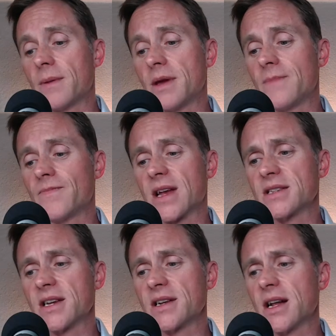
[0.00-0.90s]
I mean,
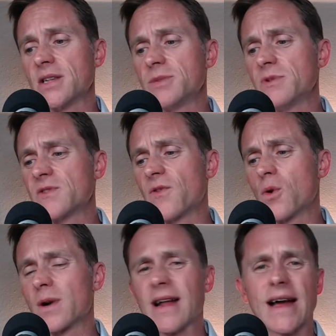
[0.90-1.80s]
as technology moves
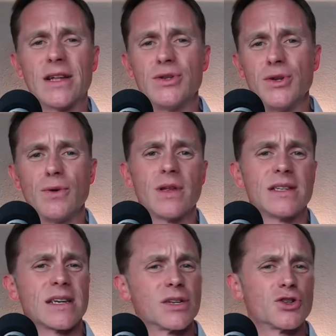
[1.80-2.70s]
forward and I can do
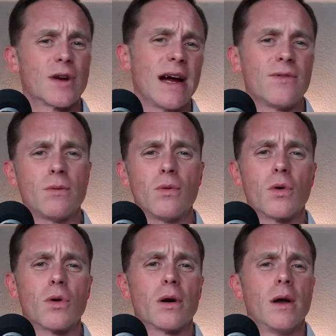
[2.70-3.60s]
things, I can travel
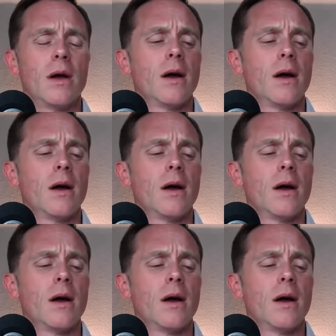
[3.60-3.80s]
more,